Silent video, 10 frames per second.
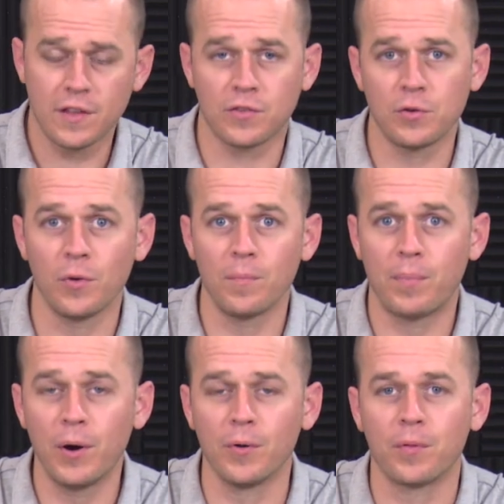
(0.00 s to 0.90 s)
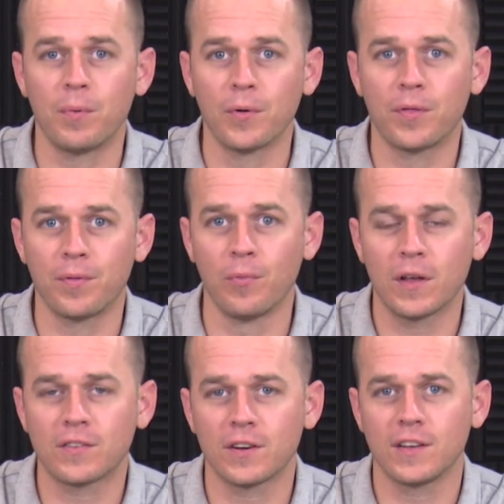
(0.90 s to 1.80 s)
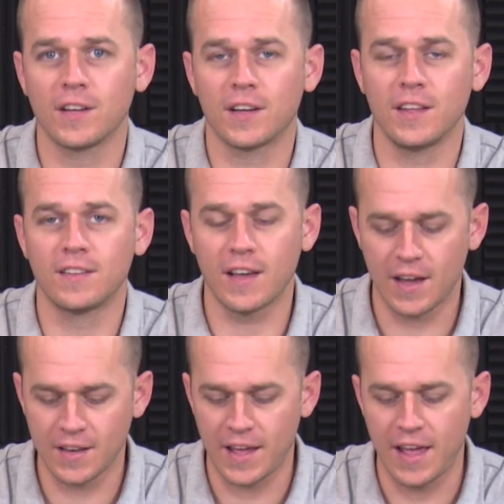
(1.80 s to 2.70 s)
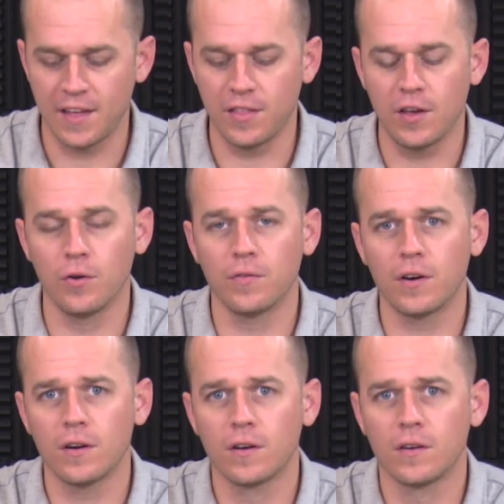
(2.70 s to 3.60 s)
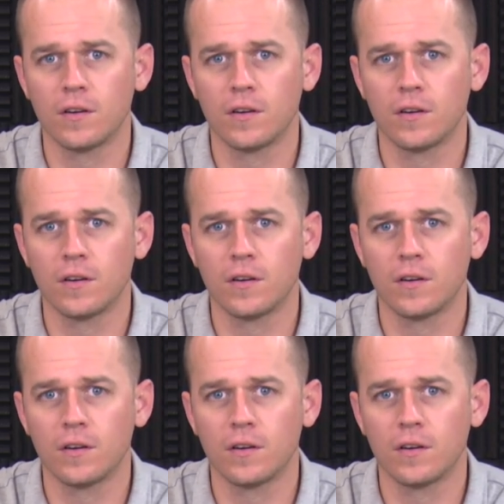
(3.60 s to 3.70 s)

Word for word: so you want both, both Western Kentucky side and the over?